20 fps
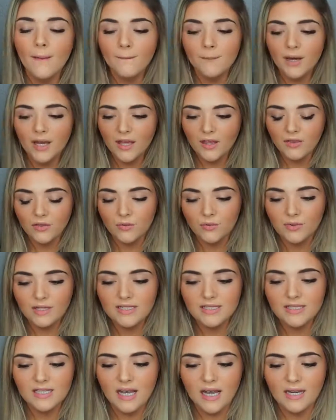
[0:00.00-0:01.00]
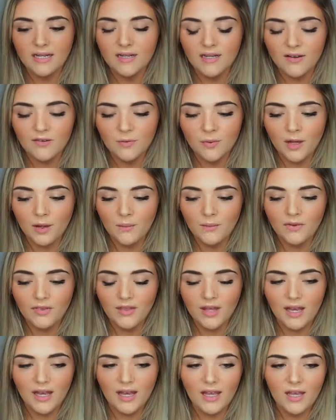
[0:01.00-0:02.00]
But the reason that I didn't have a problem with
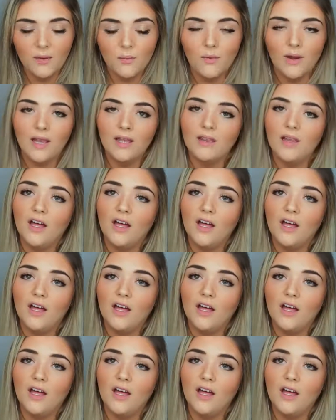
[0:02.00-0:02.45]
that and why